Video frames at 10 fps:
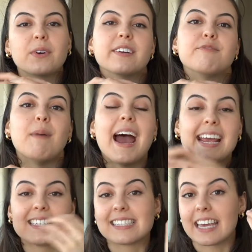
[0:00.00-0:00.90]
of my
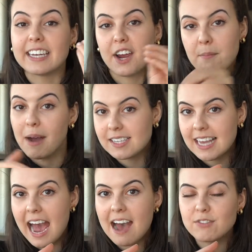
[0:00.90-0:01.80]
skincare
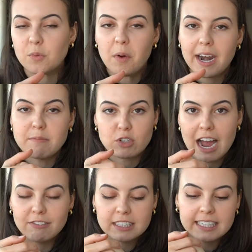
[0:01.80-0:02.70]
must-haves when I'm
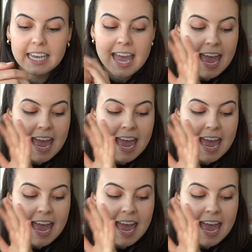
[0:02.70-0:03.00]
traveling.